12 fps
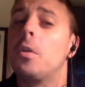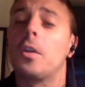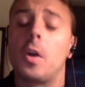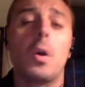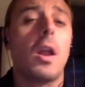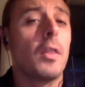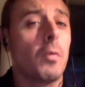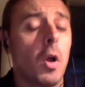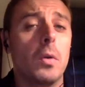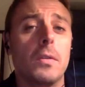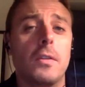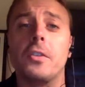even though they're going on
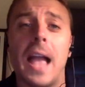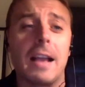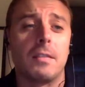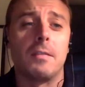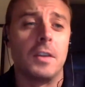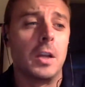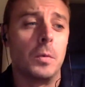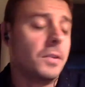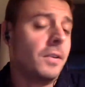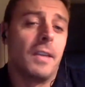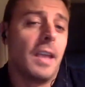the road to Jacksonville,